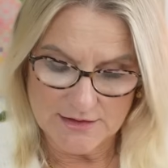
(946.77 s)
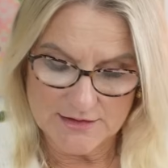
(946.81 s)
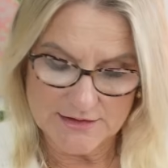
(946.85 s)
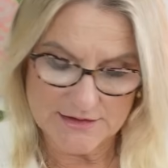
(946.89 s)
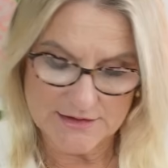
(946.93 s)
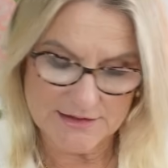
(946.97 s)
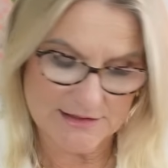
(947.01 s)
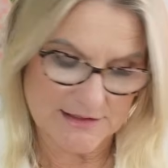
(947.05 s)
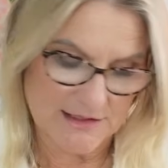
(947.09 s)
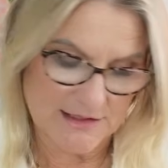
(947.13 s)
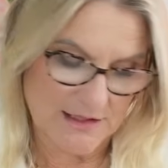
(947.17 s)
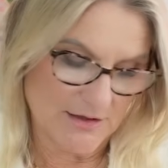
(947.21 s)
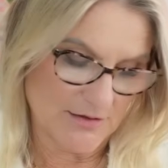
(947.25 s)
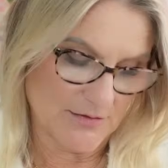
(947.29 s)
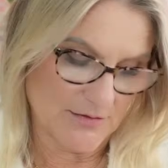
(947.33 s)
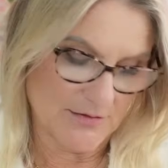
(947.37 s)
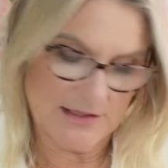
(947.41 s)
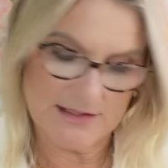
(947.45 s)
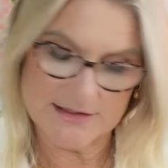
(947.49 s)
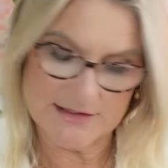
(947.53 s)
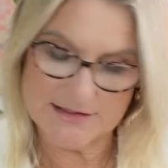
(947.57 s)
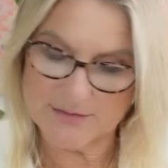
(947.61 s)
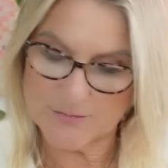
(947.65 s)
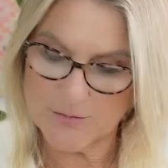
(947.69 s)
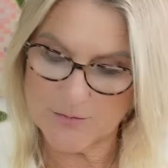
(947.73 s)
So
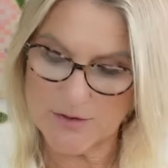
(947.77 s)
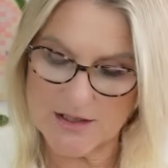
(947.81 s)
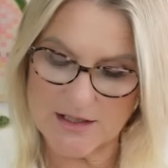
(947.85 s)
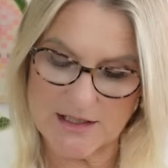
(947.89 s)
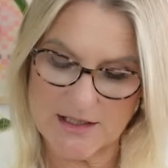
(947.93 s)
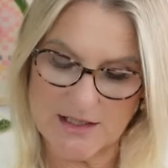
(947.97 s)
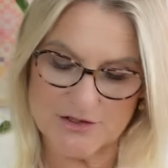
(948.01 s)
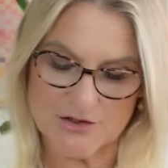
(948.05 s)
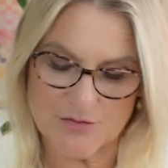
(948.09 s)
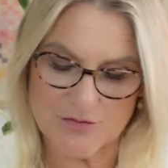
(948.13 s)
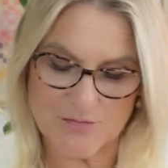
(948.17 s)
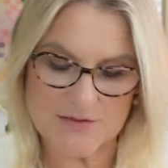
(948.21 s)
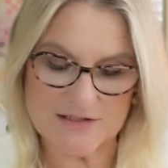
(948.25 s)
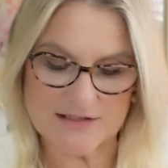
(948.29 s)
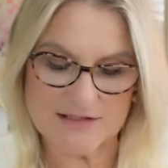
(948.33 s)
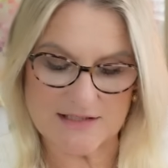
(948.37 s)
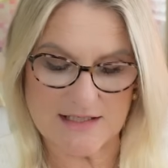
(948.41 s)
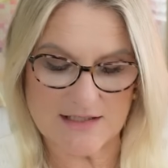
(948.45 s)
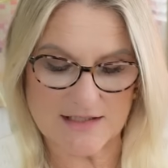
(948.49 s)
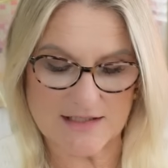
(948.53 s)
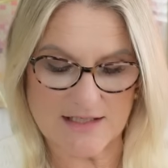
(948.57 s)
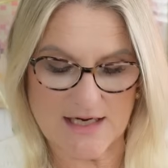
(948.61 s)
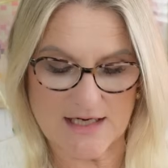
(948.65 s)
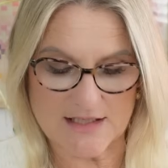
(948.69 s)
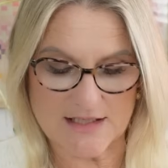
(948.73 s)
is it
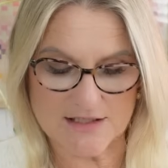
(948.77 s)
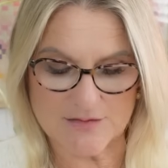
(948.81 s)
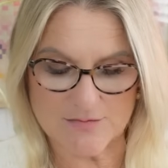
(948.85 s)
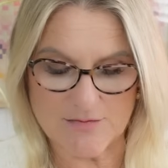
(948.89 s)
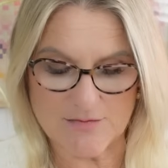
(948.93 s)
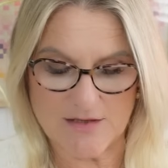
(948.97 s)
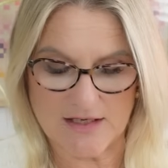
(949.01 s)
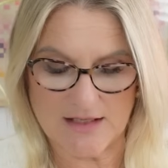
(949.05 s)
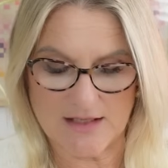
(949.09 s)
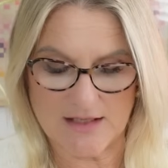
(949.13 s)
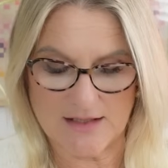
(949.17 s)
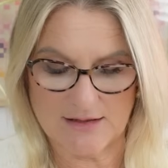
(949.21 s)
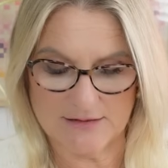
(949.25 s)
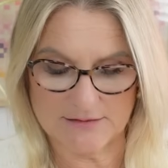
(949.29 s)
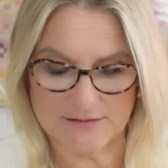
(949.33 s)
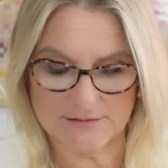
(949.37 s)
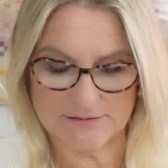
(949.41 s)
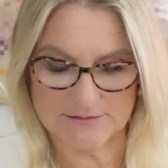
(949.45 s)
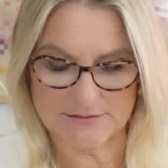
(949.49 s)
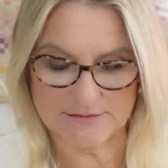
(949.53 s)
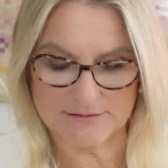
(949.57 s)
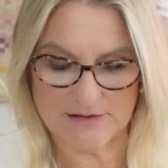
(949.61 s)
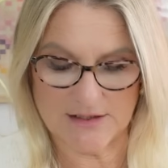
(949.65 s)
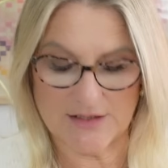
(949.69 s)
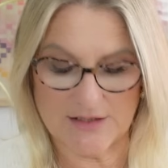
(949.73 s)
100% cashmere?
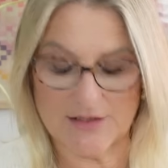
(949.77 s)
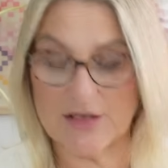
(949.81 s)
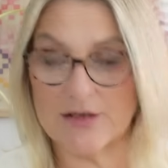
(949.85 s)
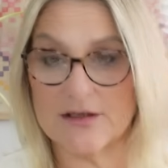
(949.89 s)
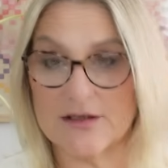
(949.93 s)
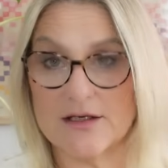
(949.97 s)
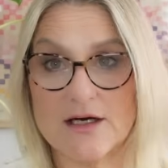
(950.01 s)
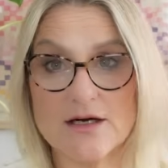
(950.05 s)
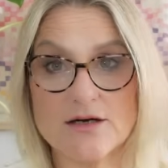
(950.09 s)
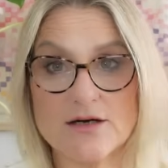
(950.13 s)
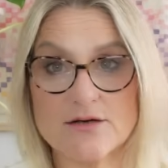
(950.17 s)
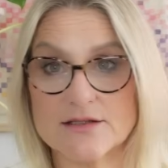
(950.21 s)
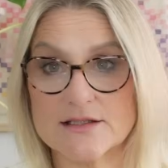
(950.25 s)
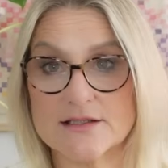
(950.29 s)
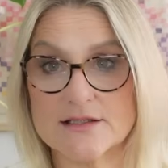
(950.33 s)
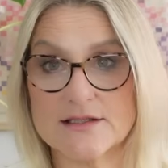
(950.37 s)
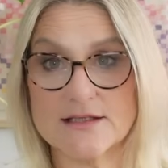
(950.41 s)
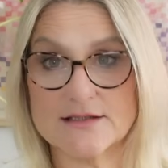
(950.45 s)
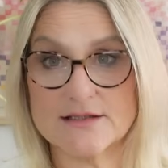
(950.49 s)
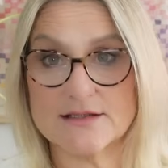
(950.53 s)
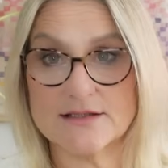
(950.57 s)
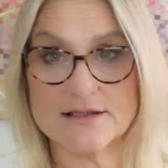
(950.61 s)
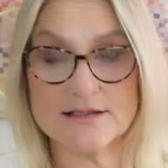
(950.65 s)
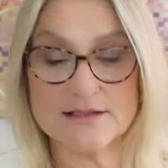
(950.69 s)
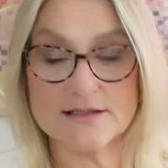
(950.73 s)
I don't know. It
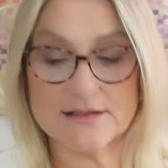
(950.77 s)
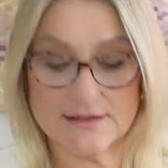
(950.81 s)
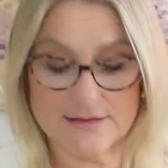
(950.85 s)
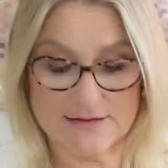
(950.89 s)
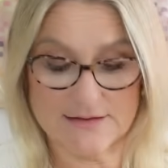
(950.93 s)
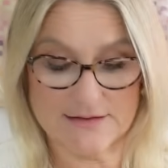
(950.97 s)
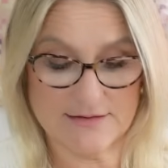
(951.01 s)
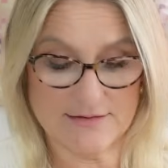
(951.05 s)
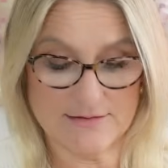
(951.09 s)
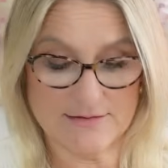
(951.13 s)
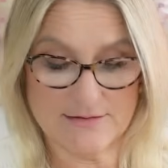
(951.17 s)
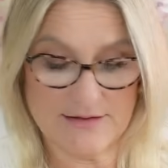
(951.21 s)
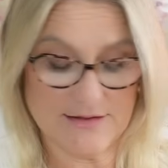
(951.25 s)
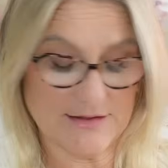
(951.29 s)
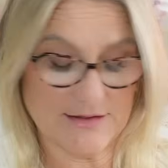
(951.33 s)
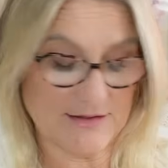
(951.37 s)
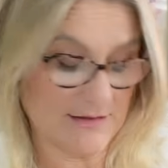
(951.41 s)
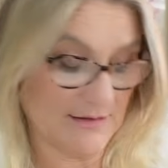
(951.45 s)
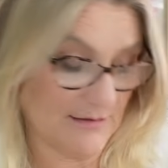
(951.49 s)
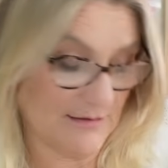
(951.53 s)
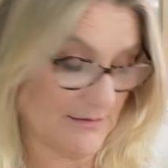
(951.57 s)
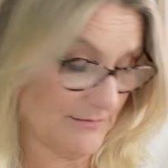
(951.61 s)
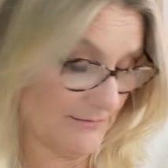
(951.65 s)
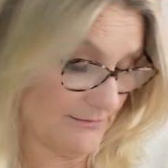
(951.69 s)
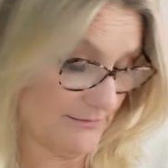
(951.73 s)
says it is. I
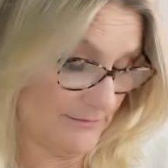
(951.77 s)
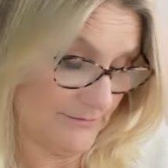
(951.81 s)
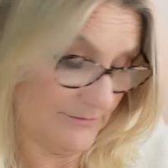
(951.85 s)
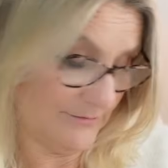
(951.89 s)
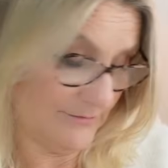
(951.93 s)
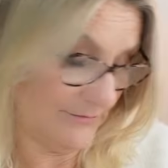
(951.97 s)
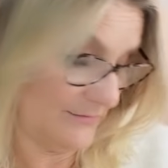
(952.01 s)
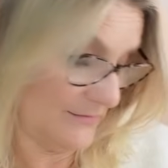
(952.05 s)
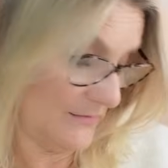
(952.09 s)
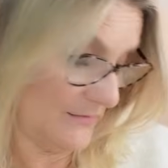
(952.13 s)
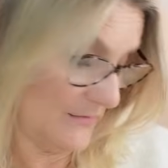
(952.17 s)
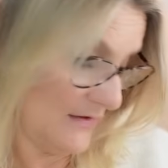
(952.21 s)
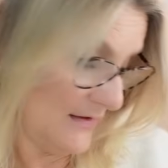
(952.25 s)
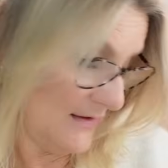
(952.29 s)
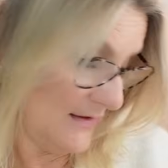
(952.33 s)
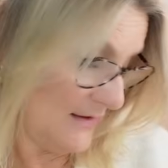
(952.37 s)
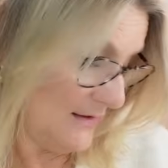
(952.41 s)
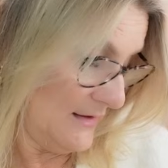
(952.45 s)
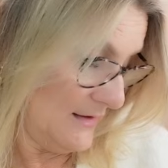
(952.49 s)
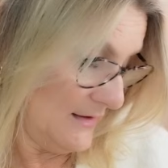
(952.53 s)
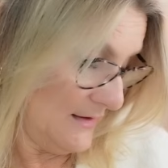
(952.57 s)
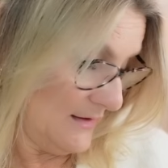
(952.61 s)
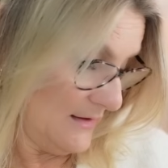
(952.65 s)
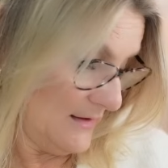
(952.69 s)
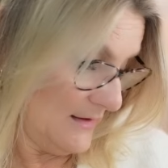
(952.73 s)

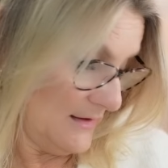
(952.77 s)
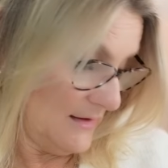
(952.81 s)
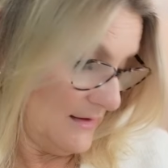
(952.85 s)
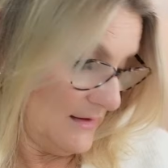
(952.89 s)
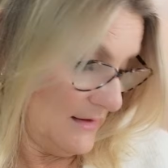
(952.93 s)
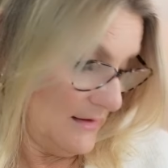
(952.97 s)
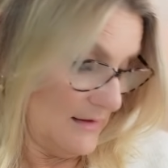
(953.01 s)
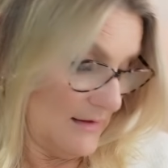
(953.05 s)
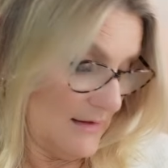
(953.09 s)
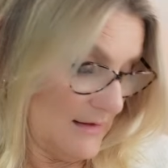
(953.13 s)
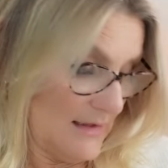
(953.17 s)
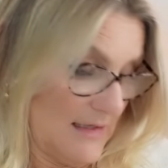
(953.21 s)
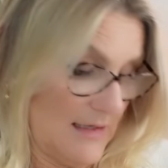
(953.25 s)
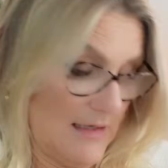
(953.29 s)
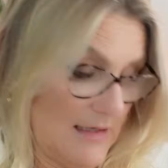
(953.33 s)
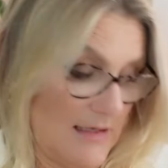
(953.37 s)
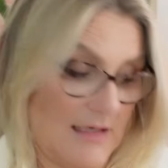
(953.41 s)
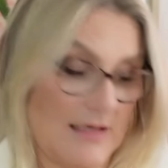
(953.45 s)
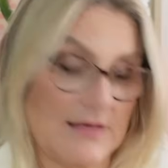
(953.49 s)
don't know.